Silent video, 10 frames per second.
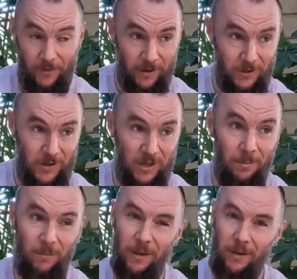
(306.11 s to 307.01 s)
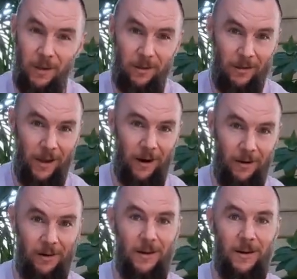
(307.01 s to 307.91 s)
There's something in
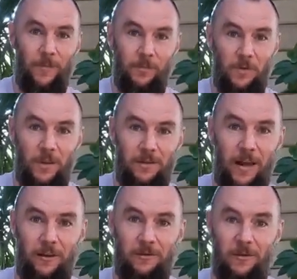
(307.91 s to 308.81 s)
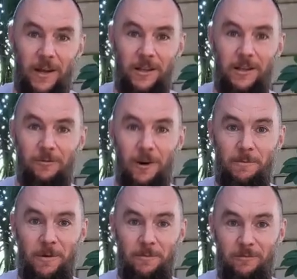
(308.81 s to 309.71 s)
there that vaguely
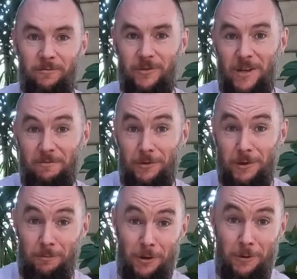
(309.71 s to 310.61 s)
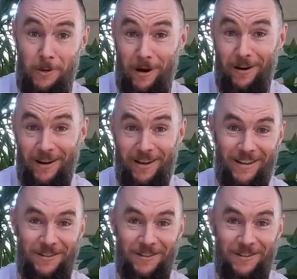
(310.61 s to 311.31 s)
resembles a blueberry,